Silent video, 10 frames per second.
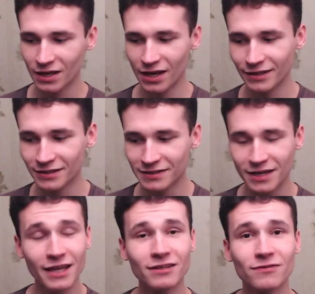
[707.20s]
it is
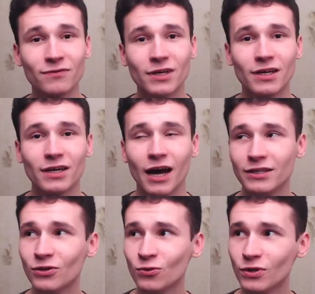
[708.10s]
kind of I
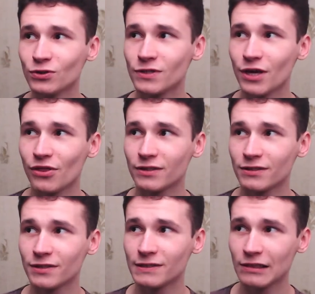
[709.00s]
don't want to say that
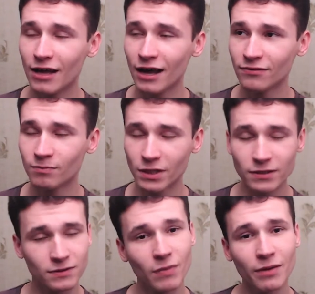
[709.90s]
it is love,
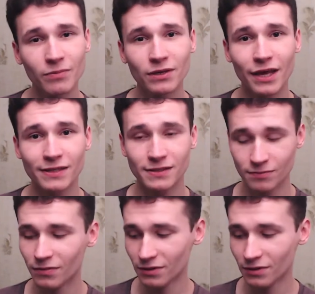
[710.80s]
but maybe yes,